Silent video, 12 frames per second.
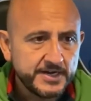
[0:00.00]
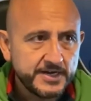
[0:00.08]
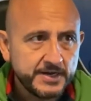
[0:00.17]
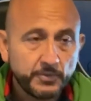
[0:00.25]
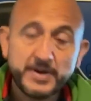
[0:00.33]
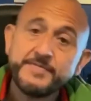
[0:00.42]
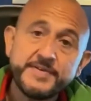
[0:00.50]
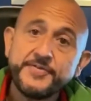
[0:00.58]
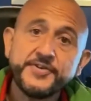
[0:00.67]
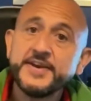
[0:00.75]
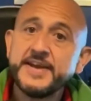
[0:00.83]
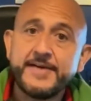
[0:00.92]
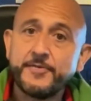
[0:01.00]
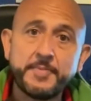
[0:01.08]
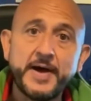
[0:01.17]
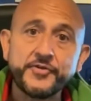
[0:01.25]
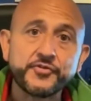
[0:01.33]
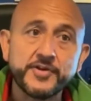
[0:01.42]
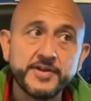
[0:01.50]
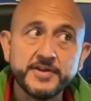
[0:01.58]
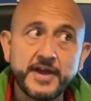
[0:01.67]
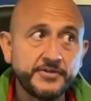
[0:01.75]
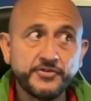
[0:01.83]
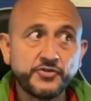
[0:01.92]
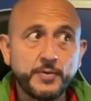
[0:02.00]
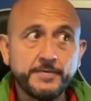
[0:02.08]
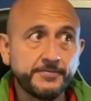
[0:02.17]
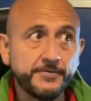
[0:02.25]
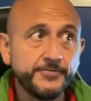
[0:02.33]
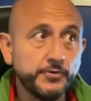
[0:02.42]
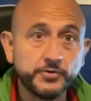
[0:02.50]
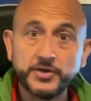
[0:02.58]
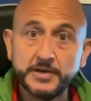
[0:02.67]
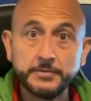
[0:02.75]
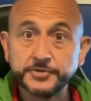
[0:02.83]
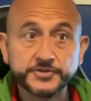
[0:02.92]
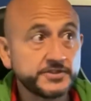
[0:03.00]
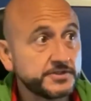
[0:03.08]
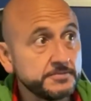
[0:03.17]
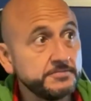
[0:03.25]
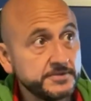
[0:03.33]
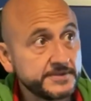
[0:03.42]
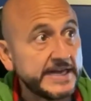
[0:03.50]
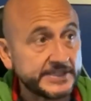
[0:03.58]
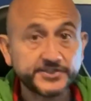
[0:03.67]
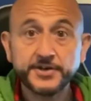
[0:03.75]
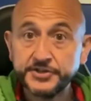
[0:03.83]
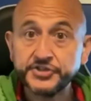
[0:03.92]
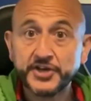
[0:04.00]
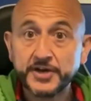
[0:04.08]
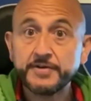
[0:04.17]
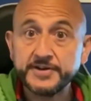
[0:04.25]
Well, even if you didn't have a battery and you just went for a 4 kilowatt system, that's going to generate